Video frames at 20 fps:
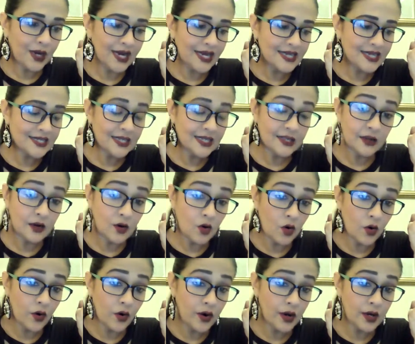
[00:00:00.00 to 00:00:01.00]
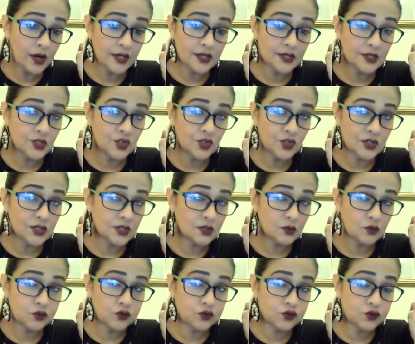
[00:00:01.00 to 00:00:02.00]
can i say their aura is
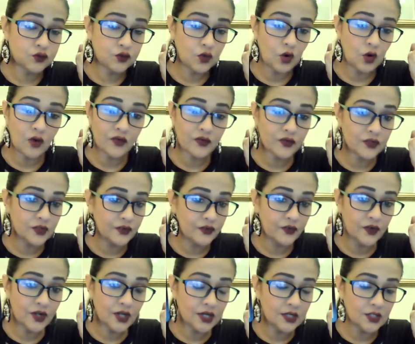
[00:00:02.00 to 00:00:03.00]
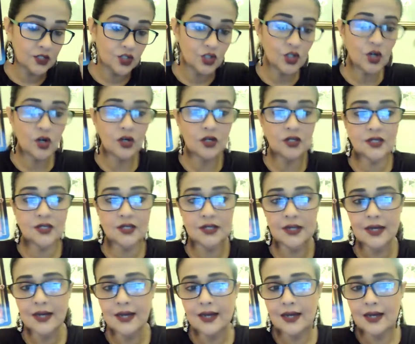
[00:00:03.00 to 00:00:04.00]
just off the freaking charts
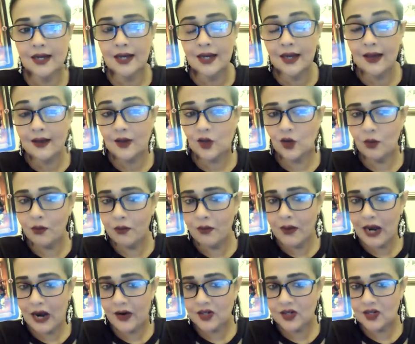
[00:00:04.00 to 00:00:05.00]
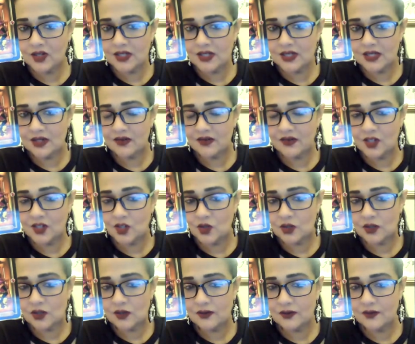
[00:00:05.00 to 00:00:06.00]
you're married to this
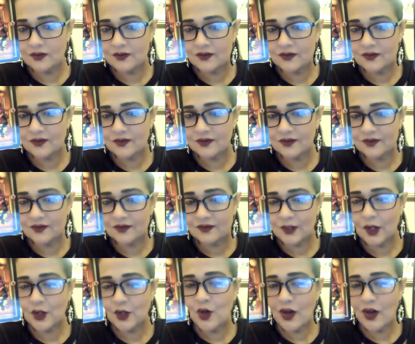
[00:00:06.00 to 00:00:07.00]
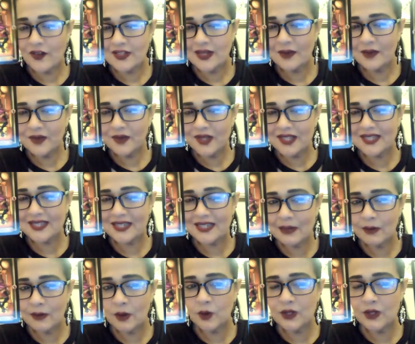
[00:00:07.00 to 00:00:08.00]
individual or you have something
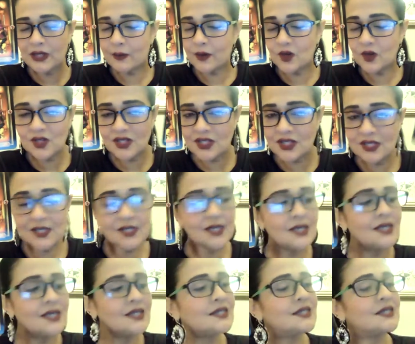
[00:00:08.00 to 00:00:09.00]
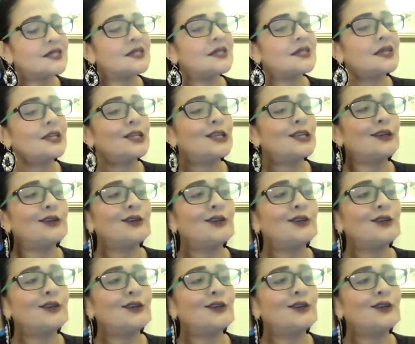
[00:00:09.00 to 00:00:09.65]
stable with them because this is you